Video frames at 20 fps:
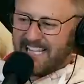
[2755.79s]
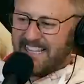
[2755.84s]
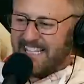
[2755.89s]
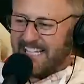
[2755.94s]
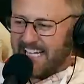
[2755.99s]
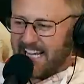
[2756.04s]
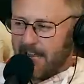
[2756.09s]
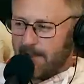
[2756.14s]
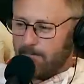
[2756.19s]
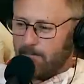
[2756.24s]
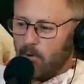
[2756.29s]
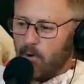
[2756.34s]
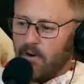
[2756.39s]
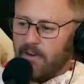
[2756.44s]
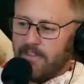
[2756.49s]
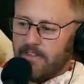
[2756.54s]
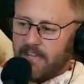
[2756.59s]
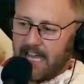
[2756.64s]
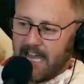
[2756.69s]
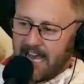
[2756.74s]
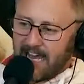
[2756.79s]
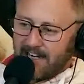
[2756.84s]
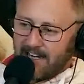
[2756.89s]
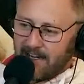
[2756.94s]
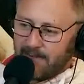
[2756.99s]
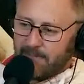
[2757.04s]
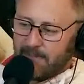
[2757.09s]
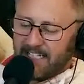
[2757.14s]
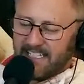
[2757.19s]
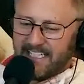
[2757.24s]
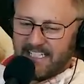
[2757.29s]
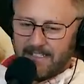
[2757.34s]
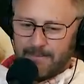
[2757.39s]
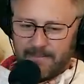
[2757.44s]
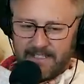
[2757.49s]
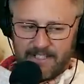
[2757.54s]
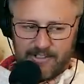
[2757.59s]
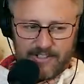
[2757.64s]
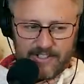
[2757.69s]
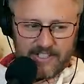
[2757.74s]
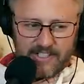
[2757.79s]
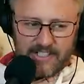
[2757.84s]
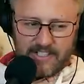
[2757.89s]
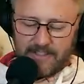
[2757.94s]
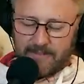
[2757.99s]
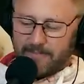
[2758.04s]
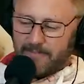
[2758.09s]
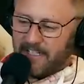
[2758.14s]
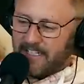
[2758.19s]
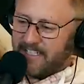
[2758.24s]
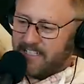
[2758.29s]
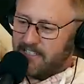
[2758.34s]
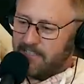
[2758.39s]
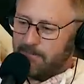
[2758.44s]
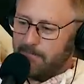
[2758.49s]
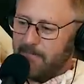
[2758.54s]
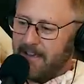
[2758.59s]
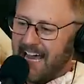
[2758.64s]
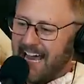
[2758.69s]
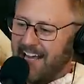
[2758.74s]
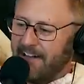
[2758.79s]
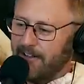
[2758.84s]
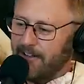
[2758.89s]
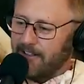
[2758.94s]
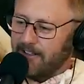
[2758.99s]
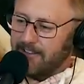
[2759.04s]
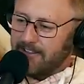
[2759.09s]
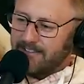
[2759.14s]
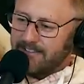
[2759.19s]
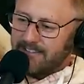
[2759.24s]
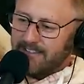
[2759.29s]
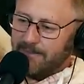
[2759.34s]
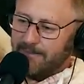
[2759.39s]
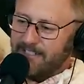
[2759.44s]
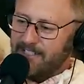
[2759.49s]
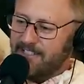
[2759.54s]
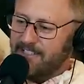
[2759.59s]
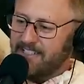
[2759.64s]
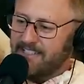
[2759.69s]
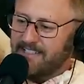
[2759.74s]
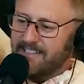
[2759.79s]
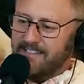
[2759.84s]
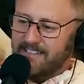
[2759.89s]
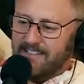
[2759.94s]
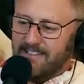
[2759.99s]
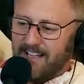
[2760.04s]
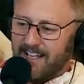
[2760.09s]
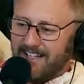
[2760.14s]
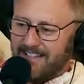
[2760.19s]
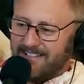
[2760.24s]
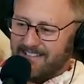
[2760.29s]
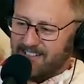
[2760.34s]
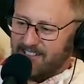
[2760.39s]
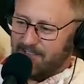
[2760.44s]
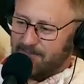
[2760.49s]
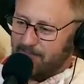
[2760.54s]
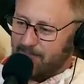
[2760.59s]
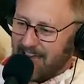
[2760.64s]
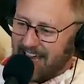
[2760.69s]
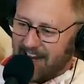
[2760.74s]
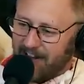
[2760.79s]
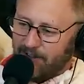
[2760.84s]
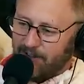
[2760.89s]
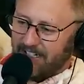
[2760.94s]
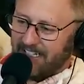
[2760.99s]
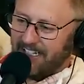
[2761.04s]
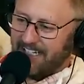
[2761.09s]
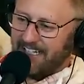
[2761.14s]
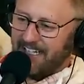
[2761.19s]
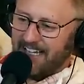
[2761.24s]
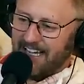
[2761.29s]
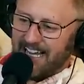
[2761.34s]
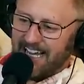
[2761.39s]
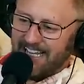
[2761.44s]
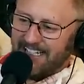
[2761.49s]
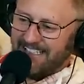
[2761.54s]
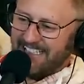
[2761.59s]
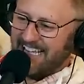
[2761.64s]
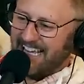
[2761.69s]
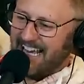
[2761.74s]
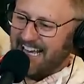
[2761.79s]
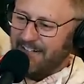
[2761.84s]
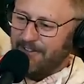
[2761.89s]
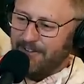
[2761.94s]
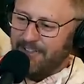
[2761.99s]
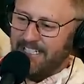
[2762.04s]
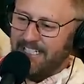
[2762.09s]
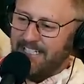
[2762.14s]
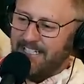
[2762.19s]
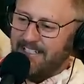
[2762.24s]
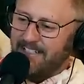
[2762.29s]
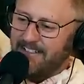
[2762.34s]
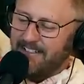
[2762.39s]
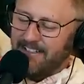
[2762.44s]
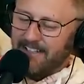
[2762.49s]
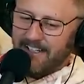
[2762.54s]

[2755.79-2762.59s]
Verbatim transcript: I think I'm more that. I'm like, give me just a smatter. A smattering? Just a slight smattering. Of entertainment? I don't need.